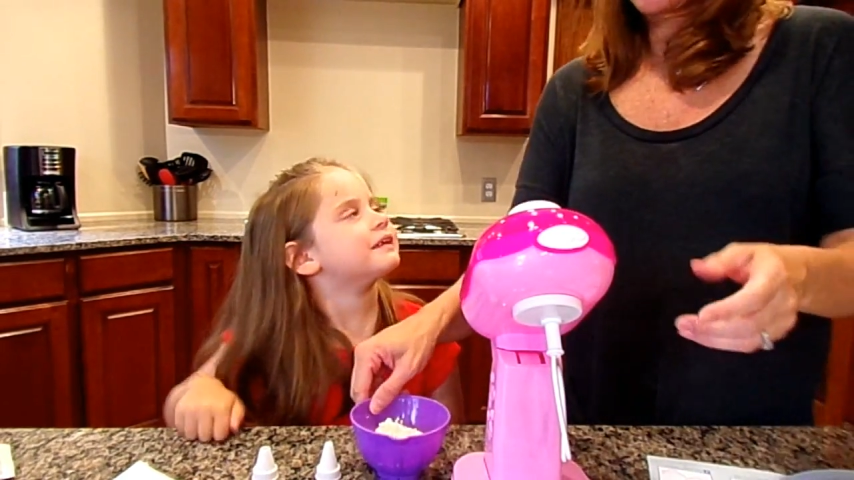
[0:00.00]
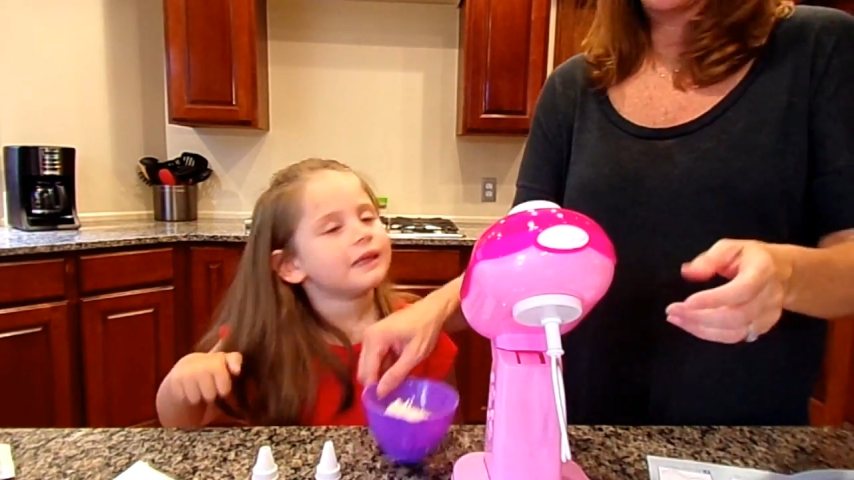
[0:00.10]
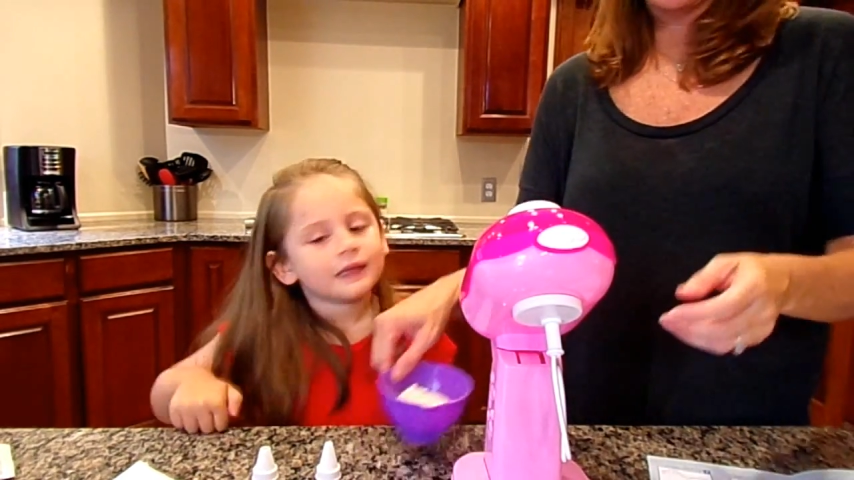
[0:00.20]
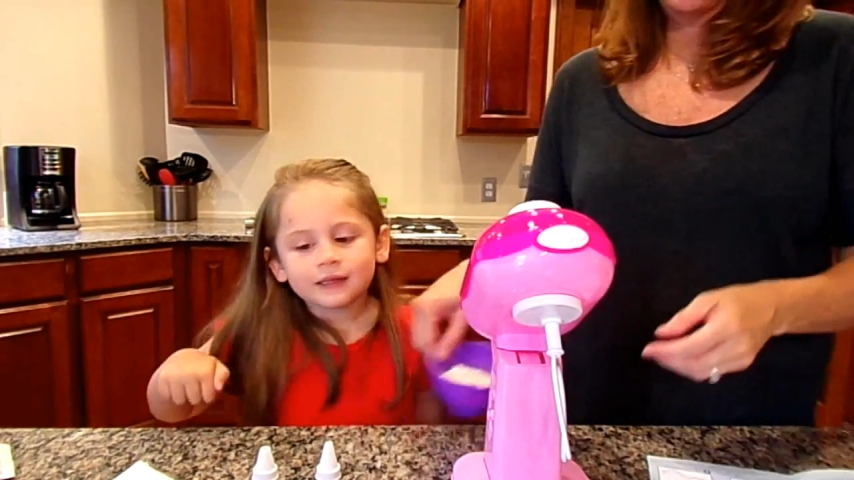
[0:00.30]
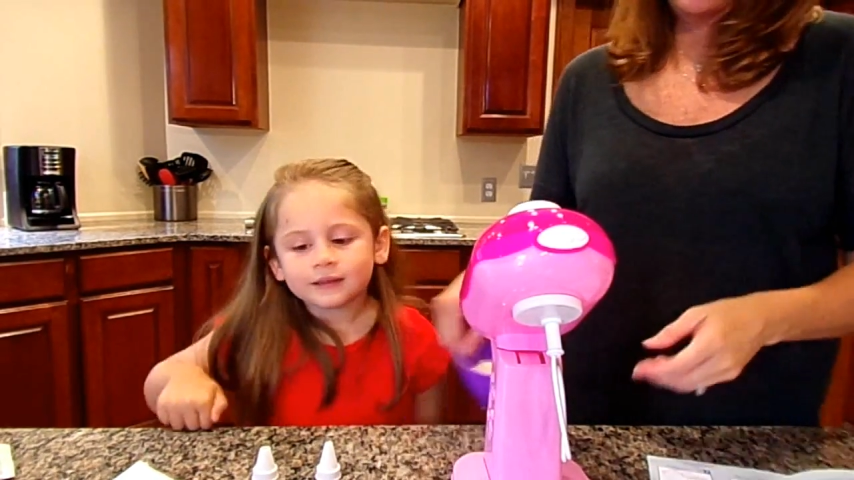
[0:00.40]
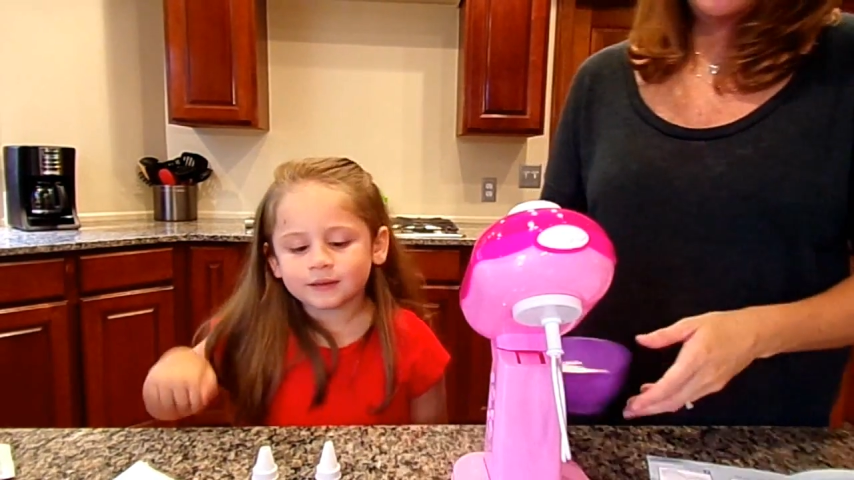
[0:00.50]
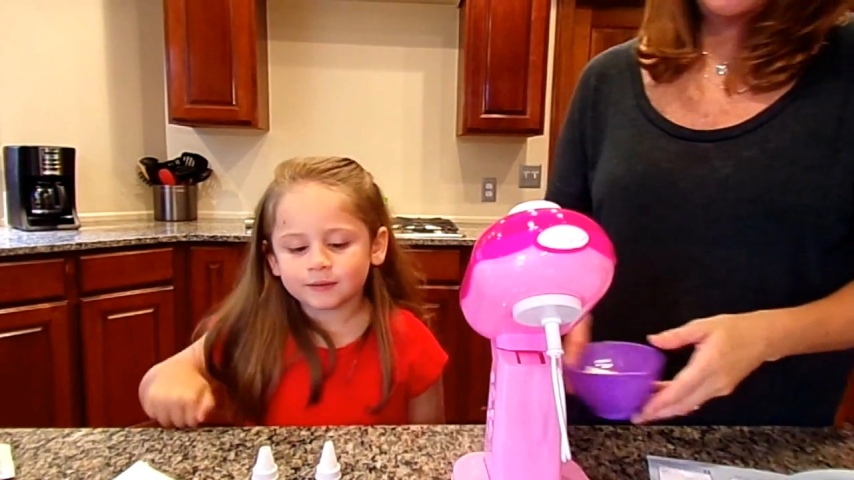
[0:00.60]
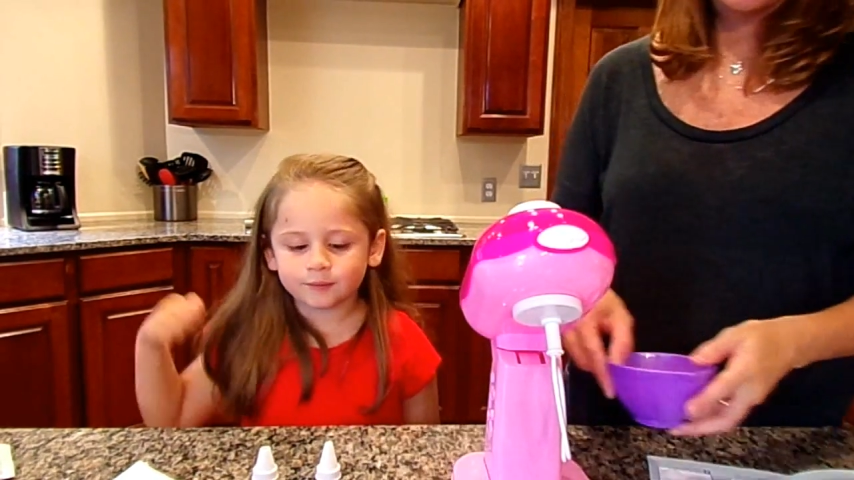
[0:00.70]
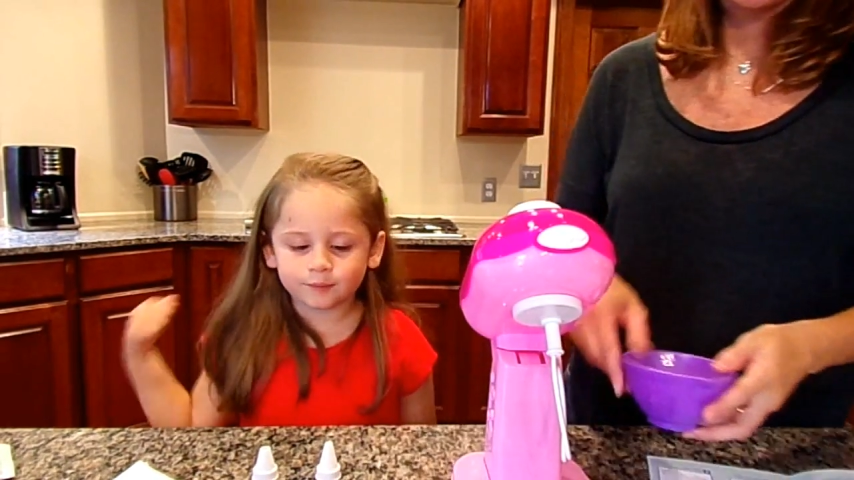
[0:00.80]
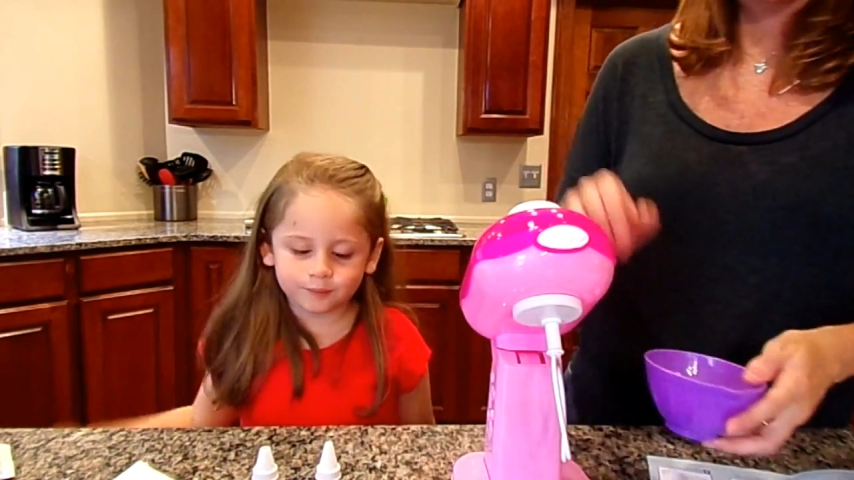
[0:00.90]
Says to, it
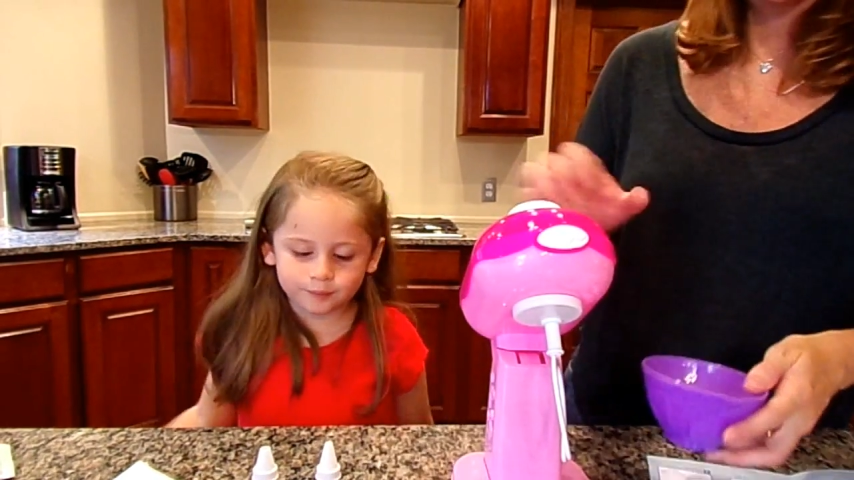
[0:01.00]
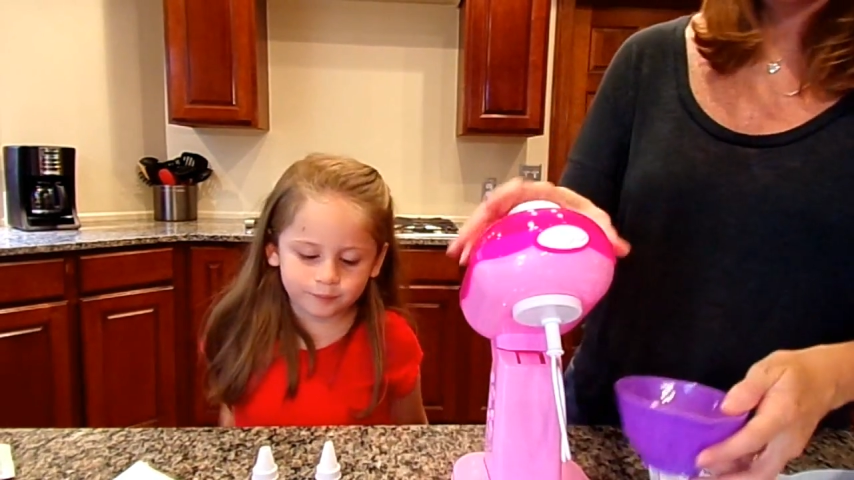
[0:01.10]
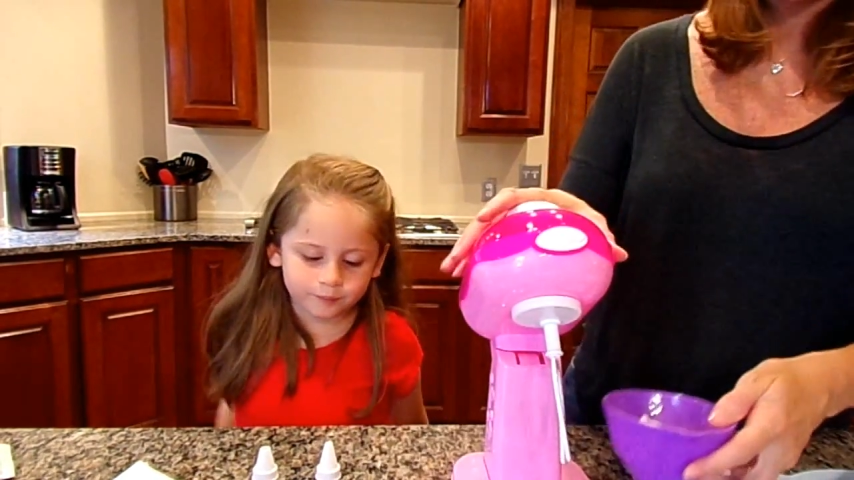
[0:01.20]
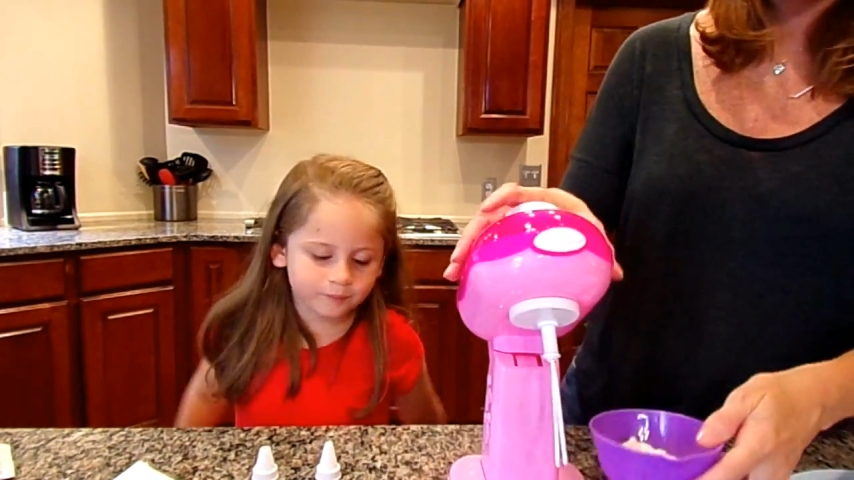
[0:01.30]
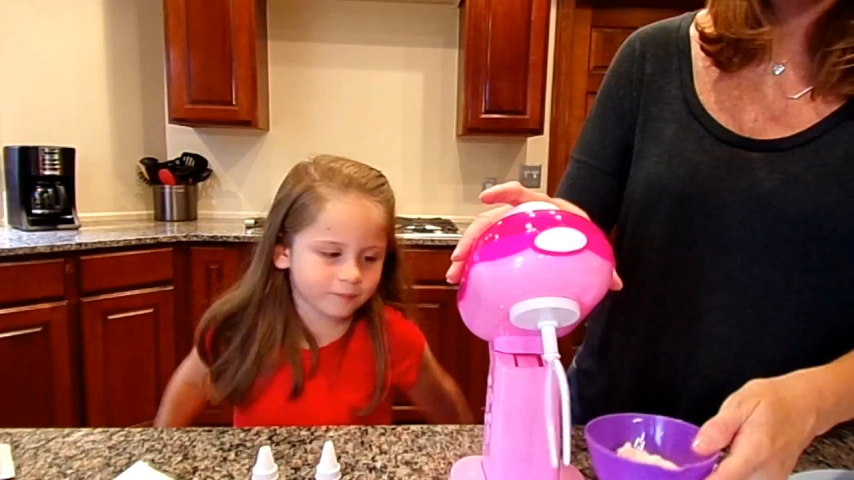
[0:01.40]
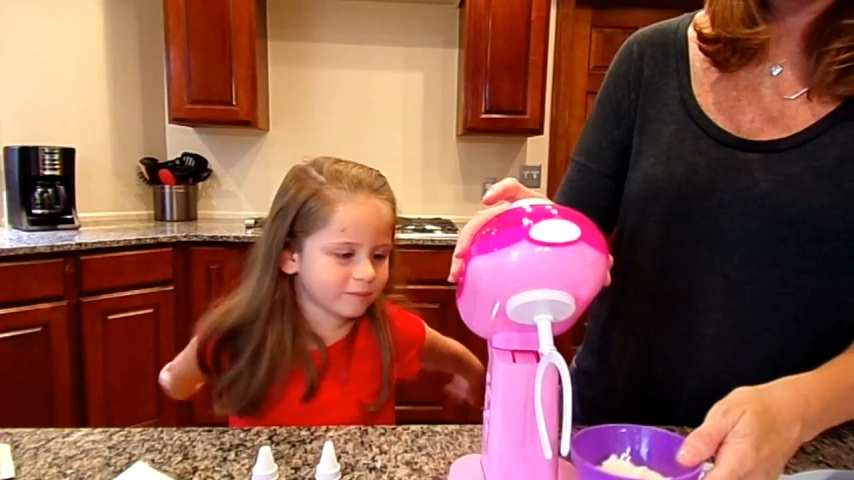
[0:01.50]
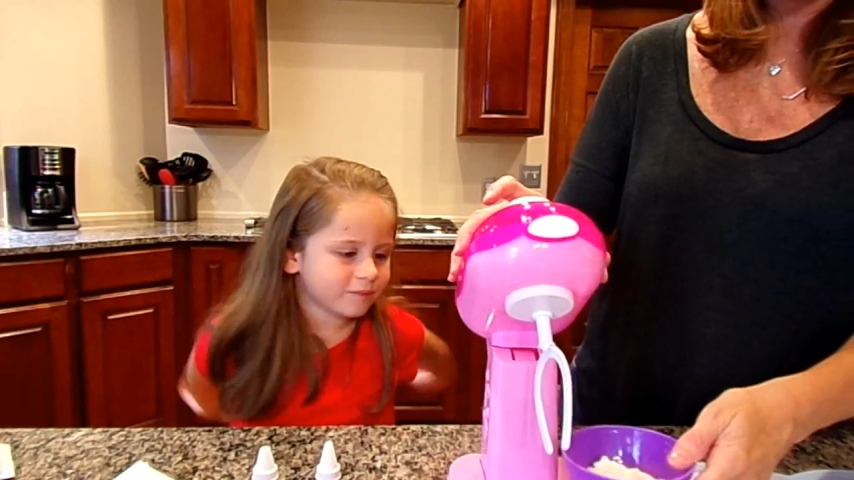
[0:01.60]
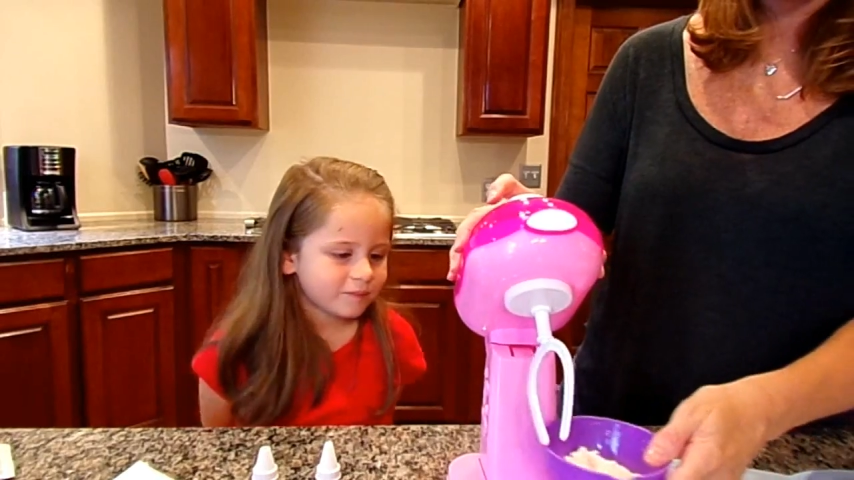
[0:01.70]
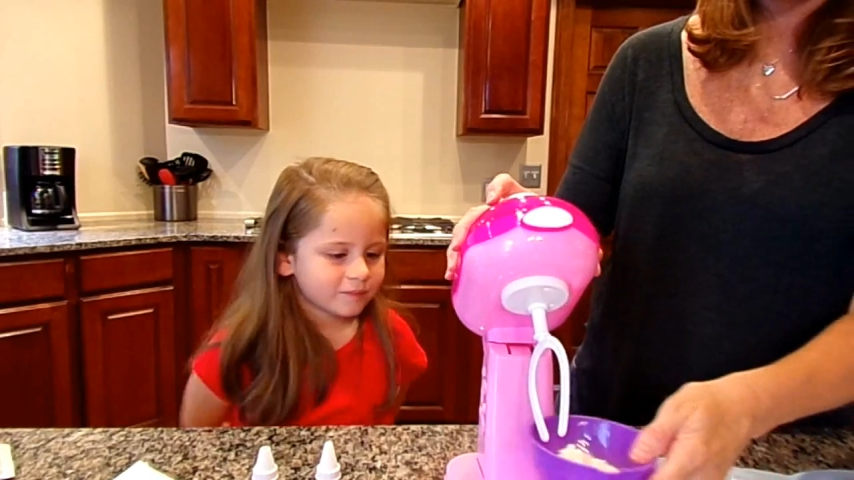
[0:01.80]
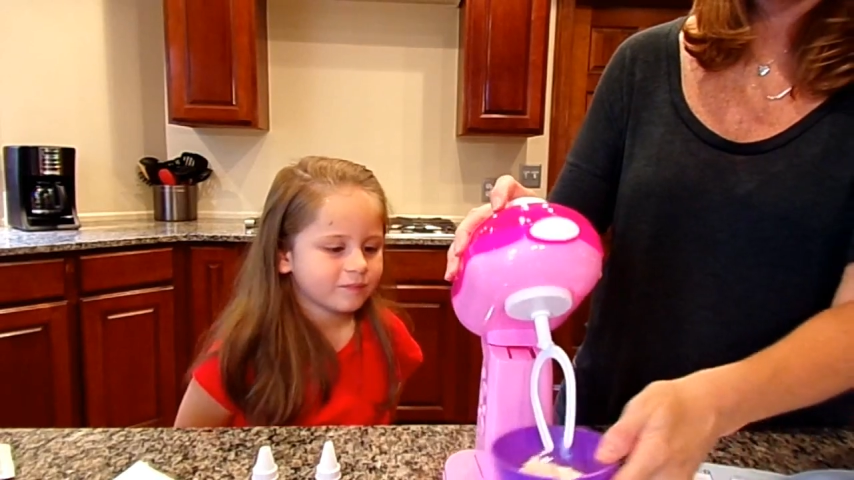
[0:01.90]
looks yummy. It smells good.